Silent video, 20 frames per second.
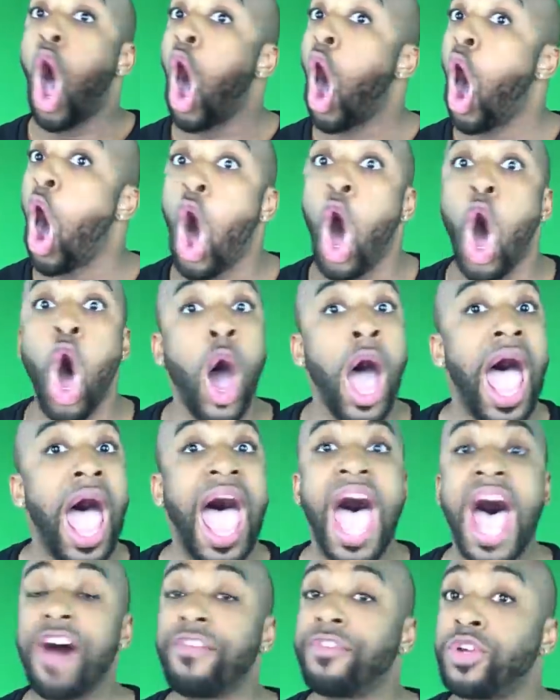all
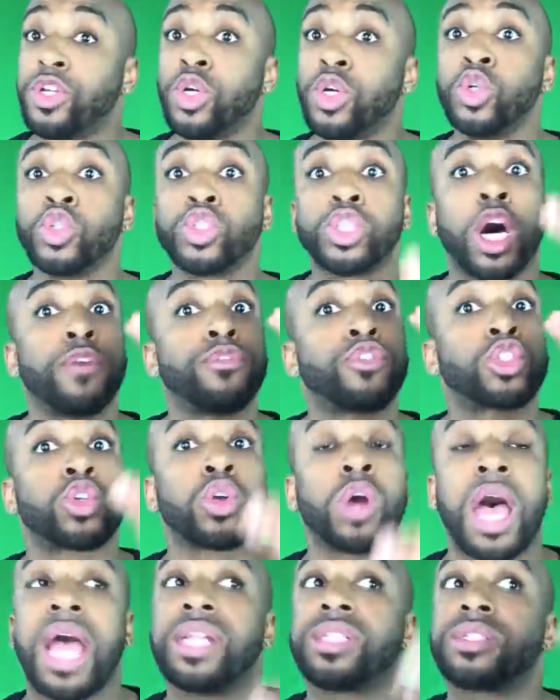avenues of
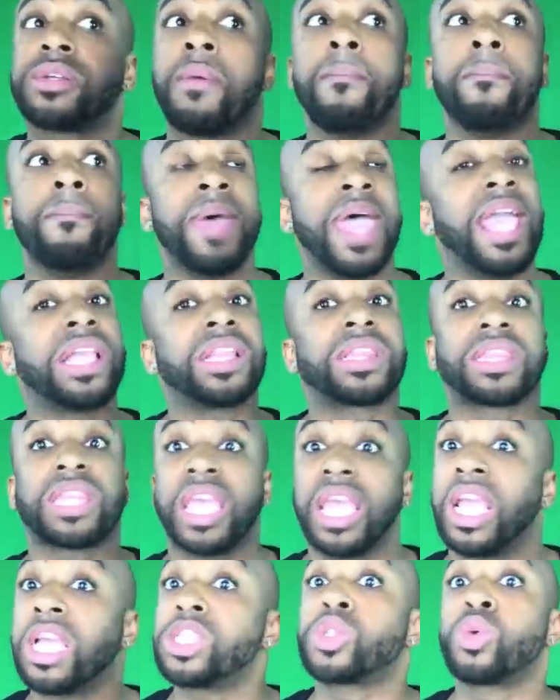trying to make
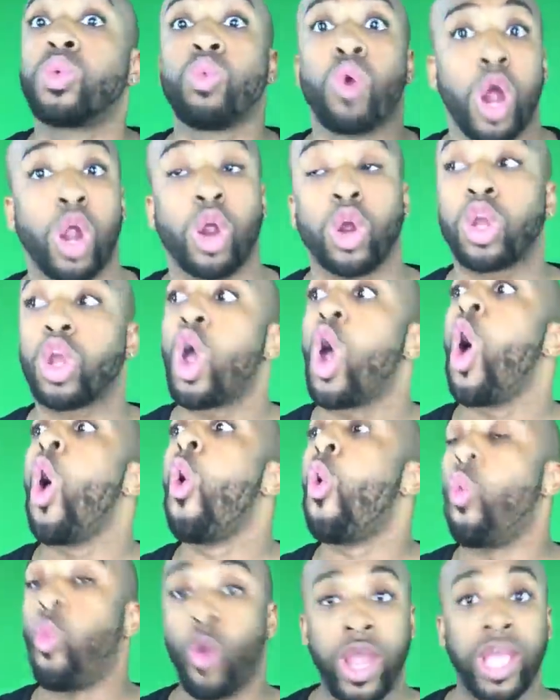things
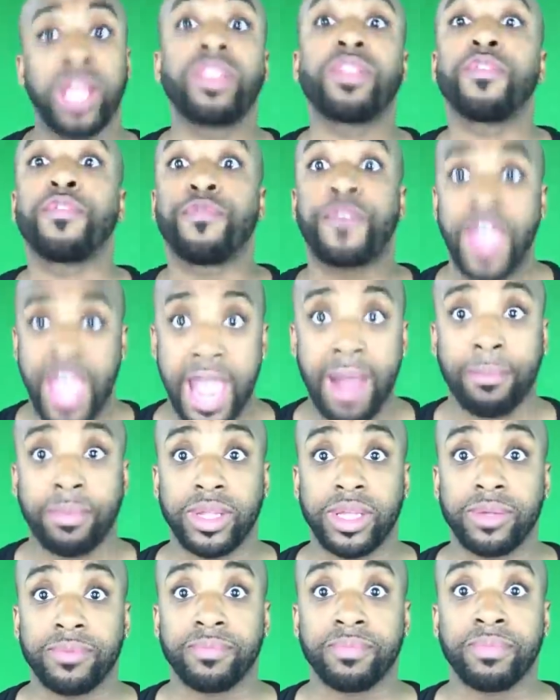work with family.
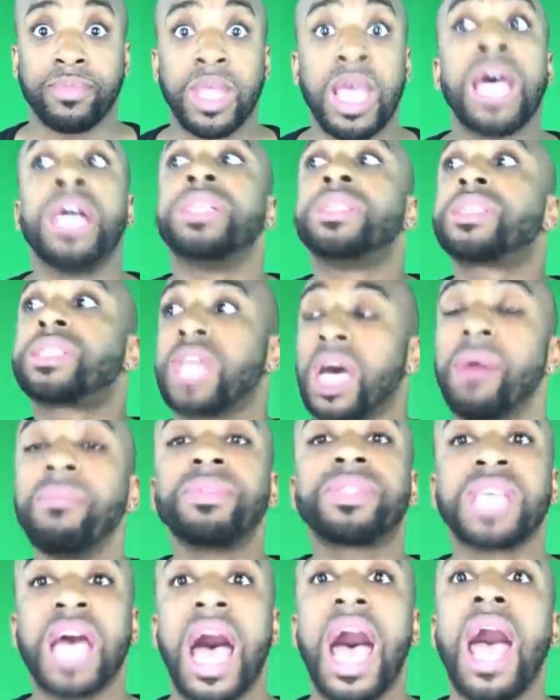
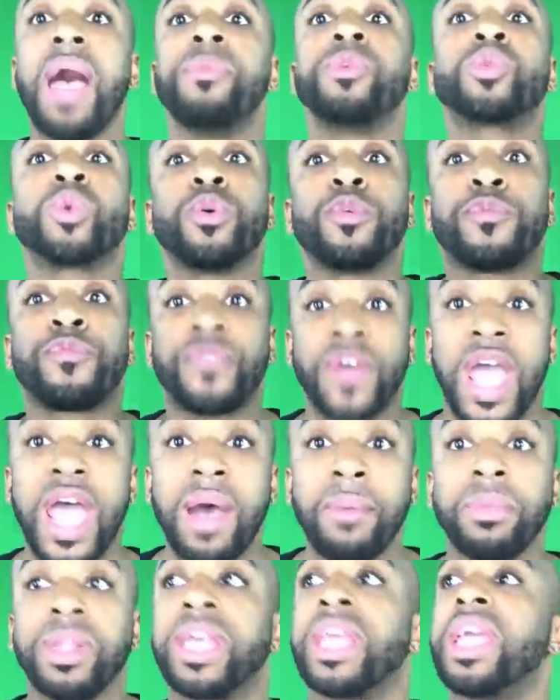Sometimes with
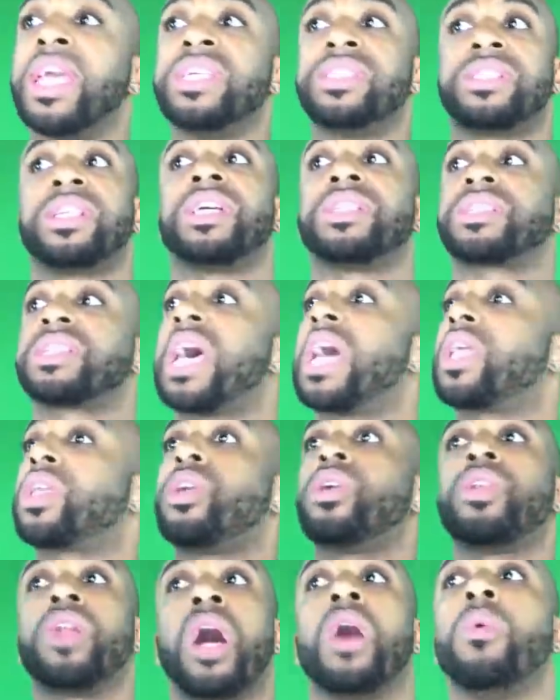family, it's just
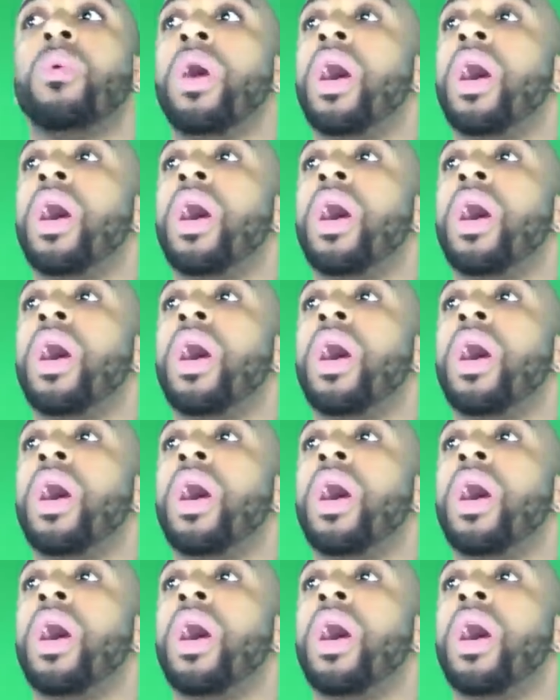like, you know